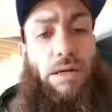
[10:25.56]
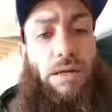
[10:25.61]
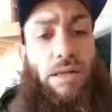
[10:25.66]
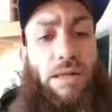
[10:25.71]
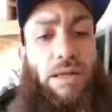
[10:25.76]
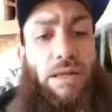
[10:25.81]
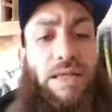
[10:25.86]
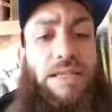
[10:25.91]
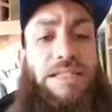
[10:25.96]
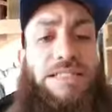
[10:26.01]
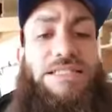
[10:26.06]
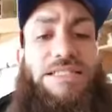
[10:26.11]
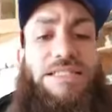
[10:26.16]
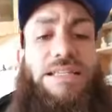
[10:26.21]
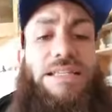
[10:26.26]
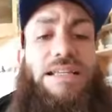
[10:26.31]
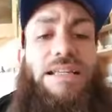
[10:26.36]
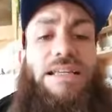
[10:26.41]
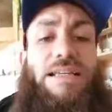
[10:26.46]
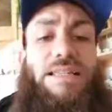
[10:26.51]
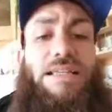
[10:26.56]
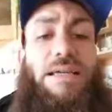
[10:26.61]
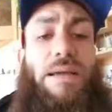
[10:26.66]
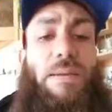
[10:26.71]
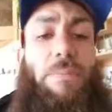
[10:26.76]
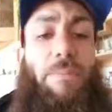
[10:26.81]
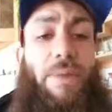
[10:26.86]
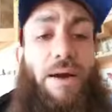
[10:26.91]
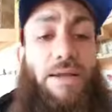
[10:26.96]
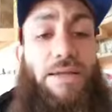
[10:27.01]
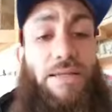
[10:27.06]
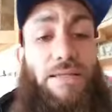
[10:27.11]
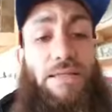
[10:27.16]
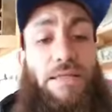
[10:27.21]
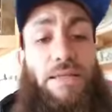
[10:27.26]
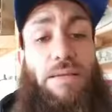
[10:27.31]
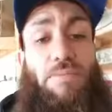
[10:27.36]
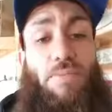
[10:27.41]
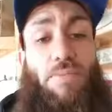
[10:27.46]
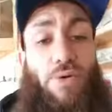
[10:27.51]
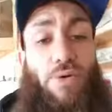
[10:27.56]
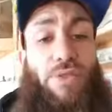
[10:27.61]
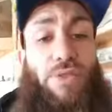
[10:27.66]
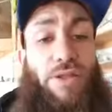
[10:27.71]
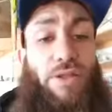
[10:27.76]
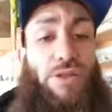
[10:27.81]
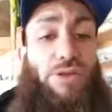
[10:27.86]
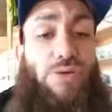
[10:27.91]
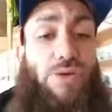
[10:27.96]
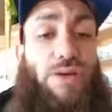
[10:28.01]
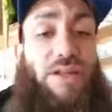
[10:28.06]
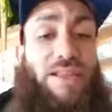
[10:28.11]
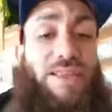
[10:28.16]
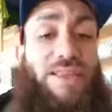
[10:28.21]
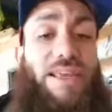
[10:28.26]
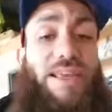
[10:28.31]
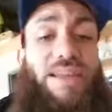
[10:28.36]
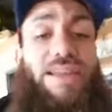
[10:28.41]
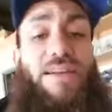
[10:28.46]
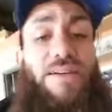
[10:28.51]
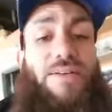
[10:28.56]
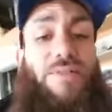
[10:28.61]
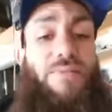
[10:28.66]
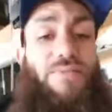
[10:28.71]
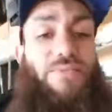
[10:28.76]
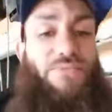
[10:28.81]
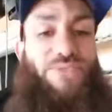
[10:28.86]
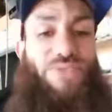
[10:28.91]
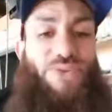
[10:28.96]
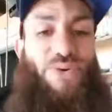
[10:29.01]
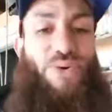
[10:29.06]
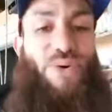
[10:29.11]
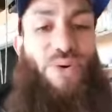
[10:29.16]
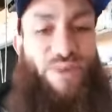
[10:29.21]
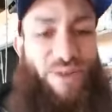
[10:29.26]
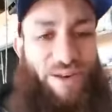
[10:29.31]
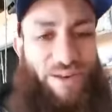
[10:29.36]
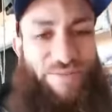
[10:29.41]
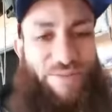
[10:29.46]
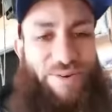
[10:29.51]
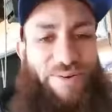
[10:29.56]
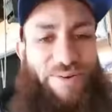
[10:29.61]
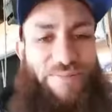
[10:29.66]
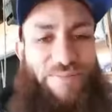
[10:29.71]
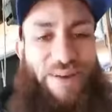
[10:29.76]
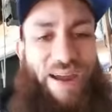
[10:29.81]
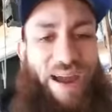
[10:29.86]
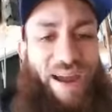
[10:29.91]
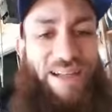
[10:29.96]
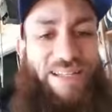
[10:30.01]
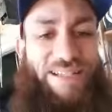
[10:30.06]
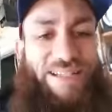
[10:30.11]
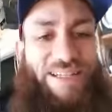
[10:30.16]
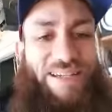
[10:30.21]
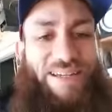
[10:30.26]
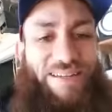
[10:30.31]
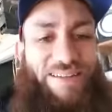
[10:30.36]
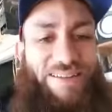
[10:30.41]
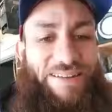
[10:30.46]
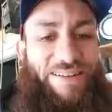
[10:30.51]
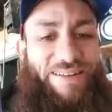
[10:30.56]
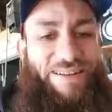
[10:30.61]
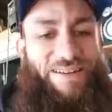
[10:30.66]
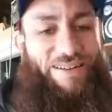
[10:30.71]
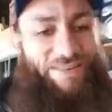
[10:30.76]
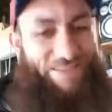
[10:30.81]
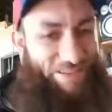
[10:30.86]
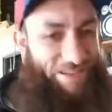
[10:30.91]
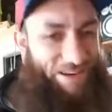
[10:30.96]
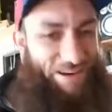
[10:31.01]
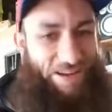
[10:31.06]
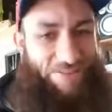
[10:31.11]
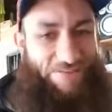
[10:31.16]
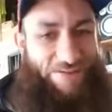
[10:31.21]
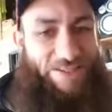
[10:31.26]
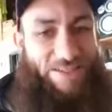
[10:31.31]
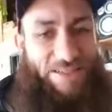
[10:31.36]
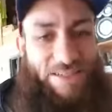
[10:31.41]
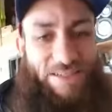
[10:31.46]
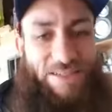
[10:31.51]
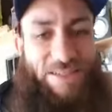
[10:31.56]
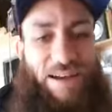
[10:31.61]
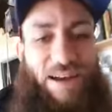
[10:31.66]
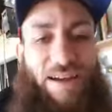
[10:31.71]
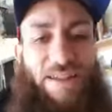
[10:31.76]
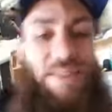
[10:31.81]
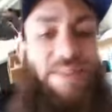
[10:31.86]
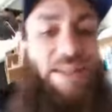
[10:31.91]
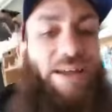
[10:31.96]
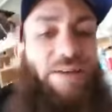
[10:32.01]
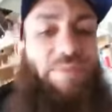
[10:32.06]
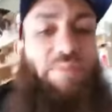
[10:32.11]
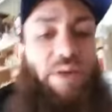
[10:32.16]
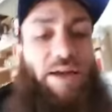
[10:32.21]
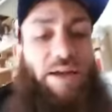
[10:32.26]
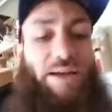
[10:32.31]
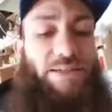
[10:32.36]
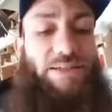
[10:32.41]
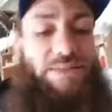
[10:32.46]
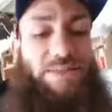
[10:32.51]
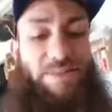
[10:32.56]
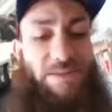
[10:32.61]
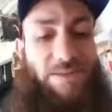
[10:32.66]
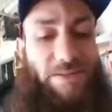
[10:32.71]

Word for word: exceedingly abundantly more than you can think or even imagine. In the name of Jesus, guys, stay blessed.